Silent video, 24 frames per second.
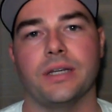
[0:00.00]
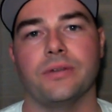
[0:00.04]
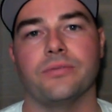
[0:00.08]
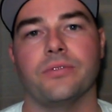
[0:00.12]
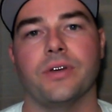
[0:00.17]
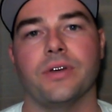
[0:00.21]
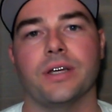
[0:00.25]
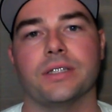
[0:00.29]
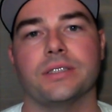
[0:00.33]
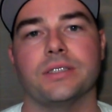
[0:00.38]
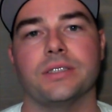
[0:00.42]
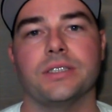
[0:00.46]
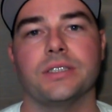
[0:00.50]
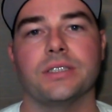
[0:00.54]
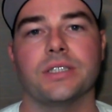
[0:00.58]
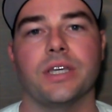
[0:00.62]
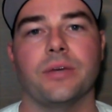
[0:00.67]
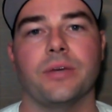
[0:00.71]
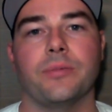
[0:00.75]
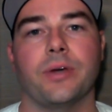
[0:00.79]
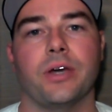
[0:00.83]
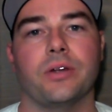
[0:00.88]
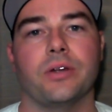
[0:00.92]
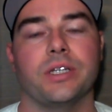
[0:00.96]
In fact, it just
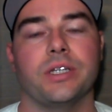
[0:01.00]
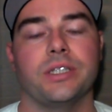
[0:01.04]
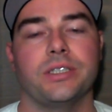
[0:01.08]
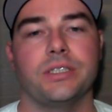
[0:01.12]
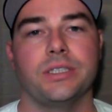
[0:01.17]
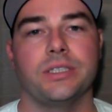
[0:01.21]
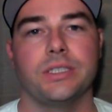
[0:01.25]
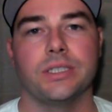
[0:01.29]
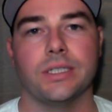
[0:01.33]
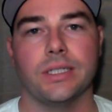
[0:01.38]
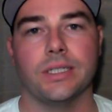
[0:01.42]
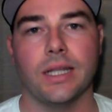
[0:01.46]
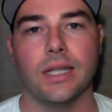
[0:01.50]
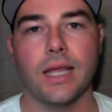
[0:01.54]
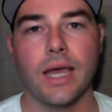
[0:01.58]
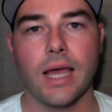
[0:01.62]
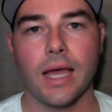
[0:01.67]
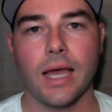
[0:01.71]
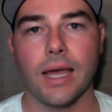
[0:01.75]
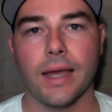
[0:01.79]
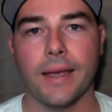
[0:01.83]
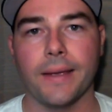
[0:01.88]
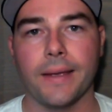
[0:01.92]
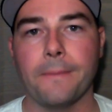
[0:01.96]
came out in
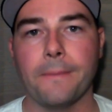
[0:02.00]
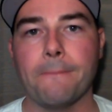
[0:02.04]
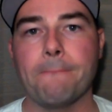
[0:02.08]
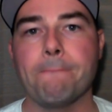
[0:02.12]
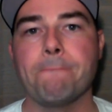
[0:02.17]
July,